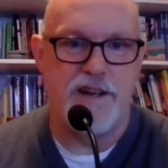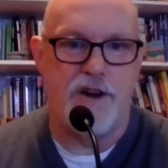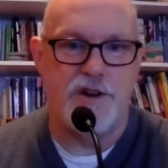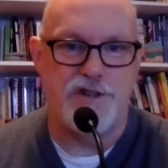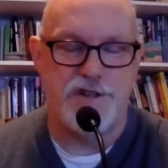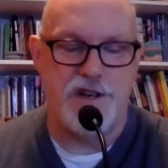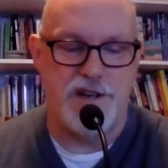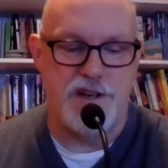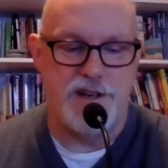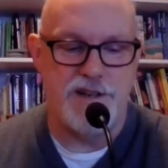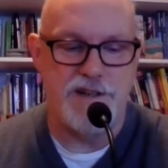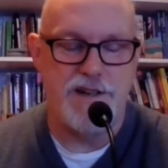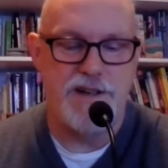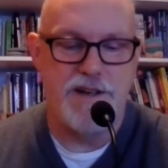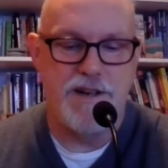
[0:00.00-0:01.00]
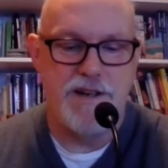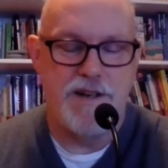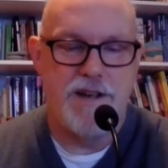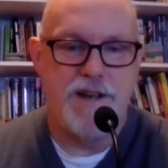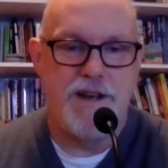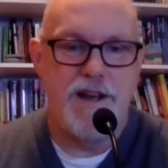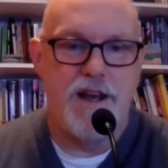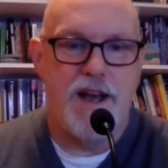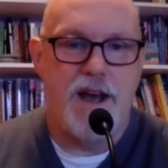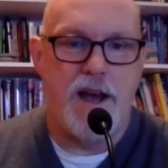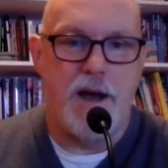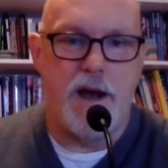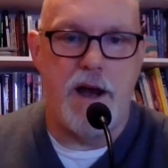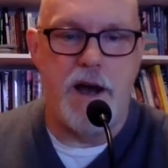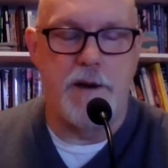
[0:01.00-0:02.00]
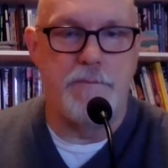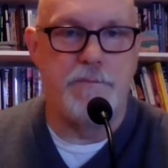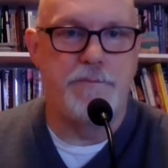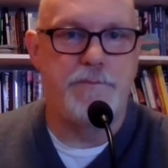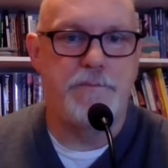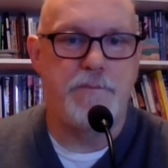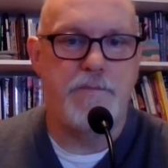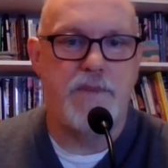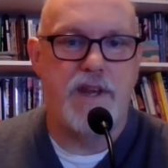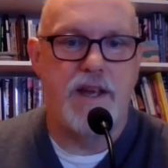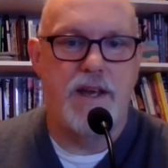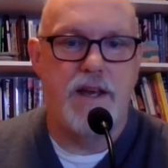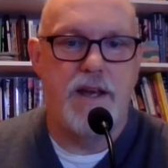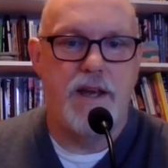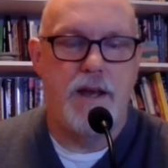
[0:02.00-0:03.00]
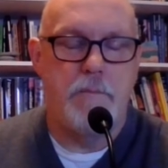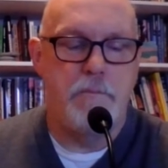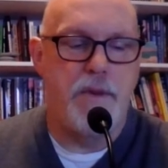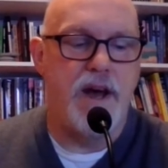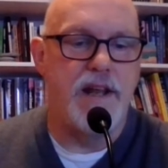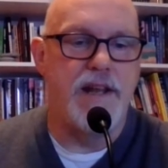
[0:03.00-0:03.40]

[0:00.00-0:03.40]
Argentina. But